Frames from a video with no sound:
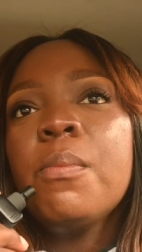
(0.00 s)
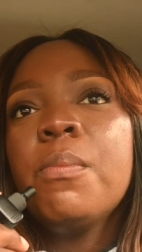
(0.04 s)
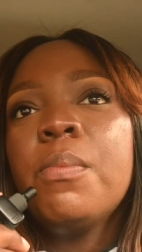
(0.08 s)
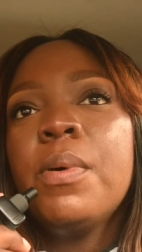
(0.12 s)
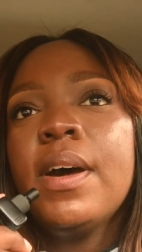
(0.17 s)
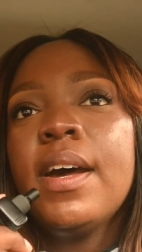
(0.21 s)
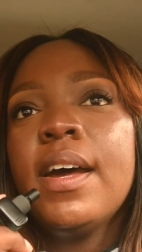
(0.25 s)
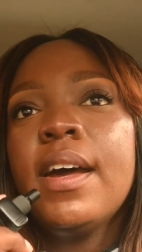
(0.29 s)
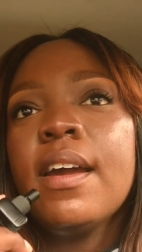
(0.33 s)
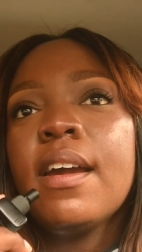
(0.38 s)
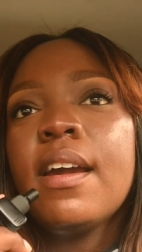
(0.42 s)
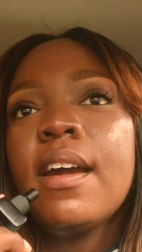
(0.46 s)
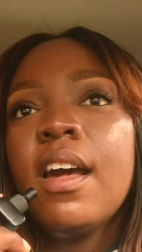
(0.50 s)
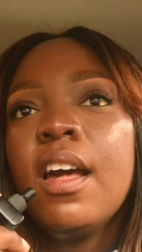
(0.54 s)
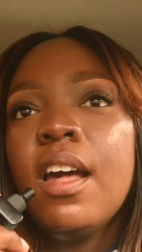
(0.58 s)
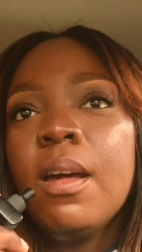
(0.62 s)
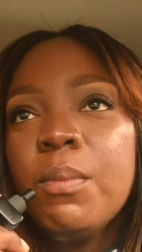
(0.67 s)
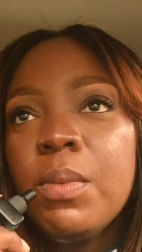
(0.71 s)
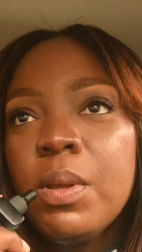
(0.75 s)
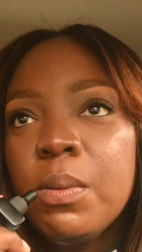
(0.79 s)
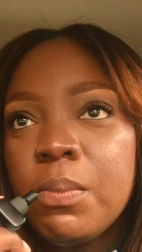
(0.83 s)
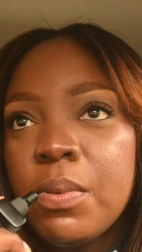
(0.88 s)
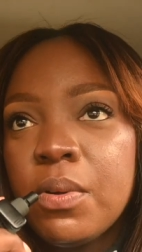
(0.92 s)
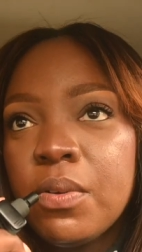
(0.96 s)
But
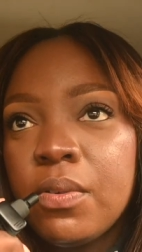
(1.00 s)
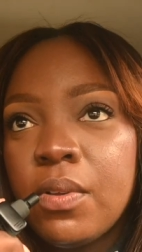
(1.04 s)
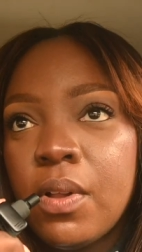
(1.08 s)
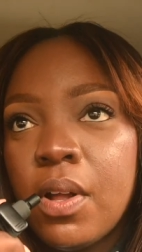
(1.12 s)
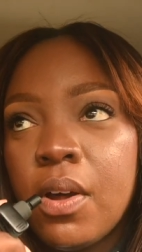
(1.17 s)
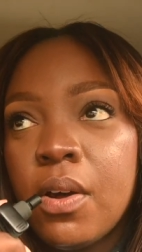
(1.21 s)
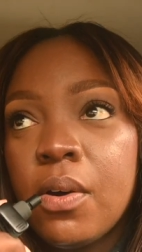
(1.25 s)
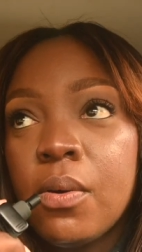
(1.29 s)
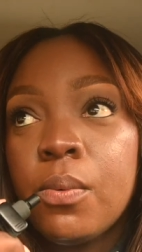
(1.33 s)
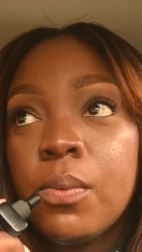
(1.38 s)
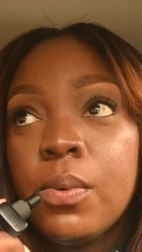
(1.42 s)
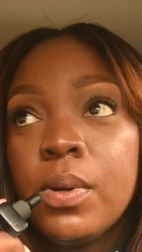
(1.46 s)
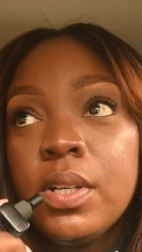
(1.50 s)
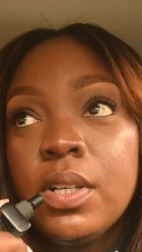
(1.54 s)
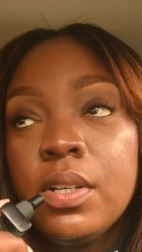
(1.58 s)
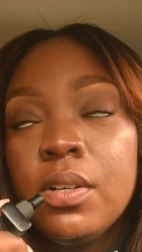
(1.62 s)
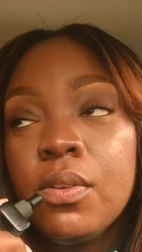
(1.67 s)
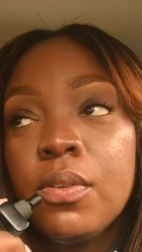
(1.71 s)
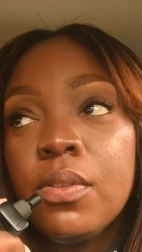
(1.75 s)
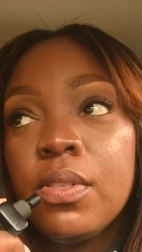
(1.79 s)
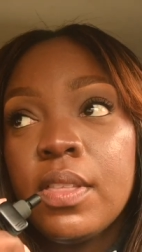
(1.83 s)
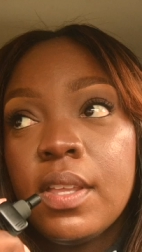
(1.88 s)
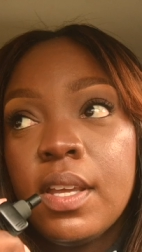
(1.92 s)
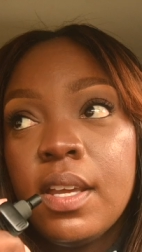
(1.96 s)
comment below. What do
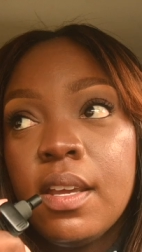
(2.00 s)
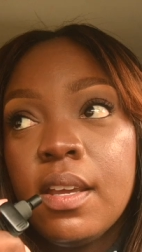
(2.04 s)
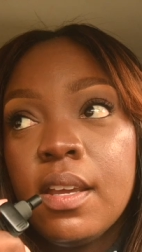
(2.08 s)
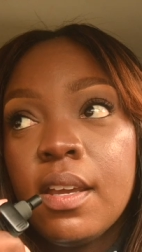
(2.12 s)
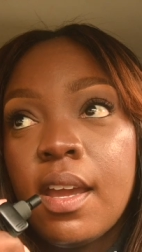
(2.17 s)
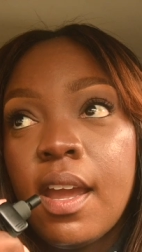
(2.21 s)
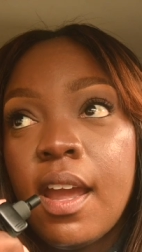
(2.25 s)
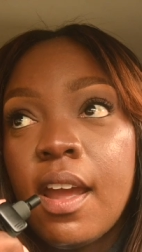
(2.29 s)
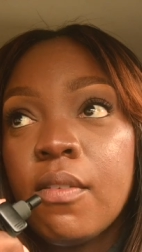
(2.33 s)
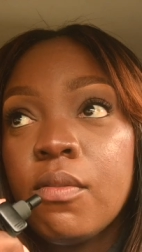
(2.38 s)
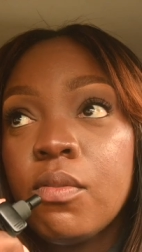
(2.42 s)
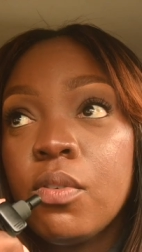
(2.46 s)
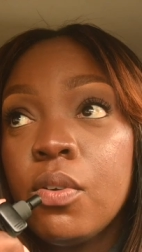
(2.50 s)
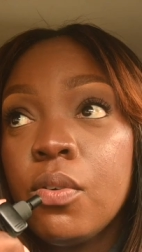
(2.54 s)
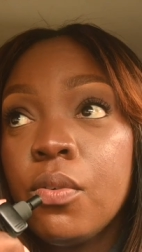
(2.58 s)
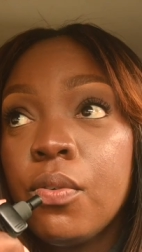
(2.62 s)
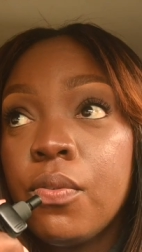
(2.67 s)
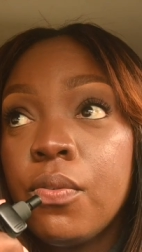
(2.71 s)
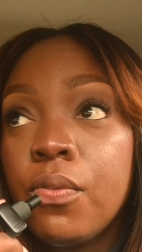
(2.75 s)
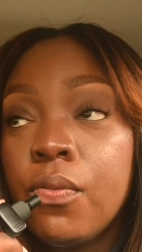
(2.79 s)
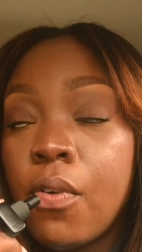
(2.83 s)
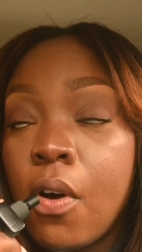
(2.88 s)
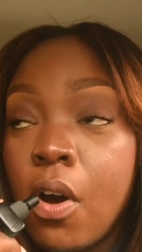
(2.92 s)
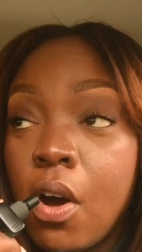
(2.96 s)
you think? Have you
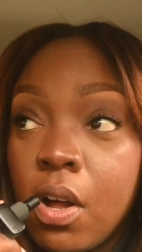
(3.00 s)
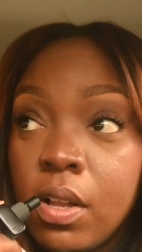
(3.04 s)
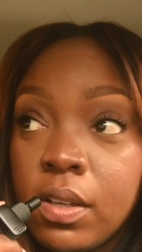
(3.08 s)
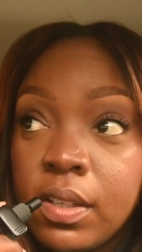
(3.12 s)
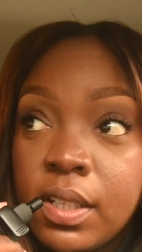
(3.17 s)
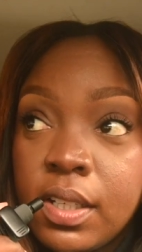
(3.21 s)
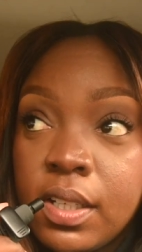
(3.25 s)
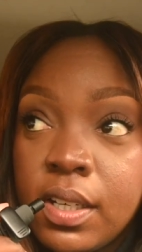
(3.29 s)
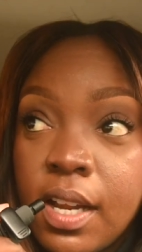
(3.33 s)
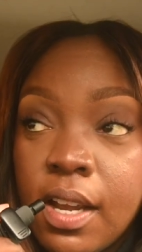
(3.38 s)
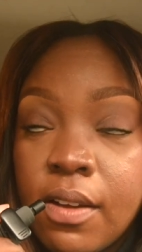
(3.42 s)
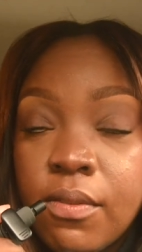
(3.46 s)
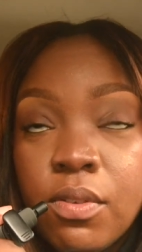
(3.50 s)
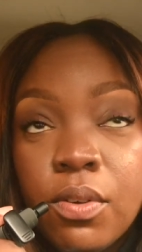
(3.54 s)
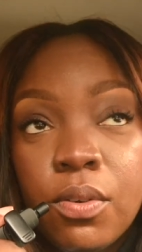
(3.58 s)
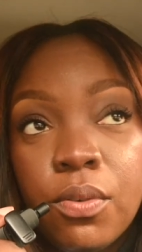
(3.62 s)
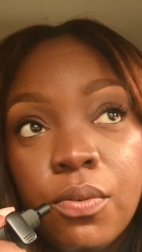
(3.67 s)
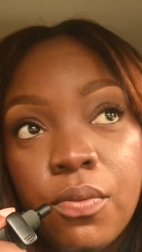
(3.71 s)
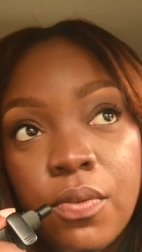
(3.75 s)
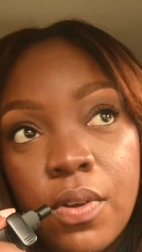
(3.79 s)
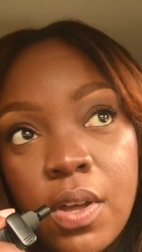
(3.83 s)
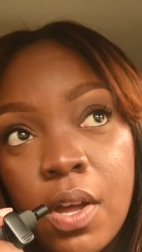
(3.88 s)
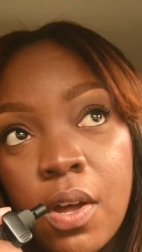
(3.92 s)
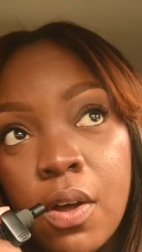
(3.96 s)
fallen? Have you
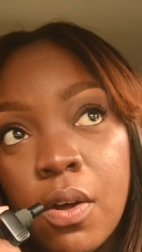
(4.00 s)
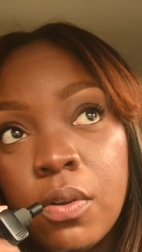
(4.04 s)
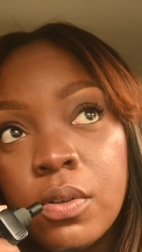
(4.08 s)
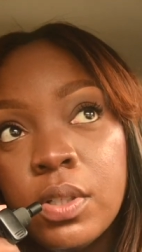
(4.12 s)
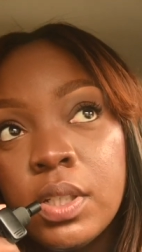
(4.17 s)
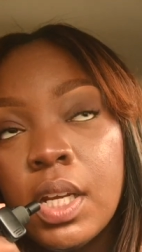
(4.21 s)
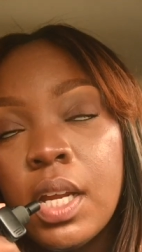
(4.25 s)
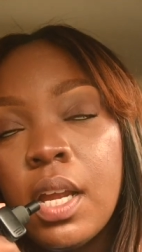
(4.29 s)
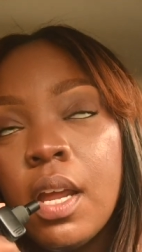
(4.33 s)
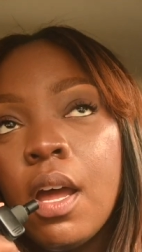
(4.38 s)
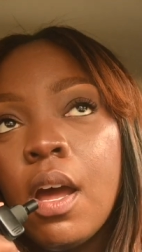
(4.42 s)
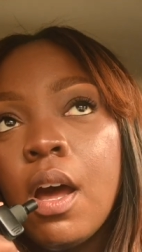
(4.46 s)
failed?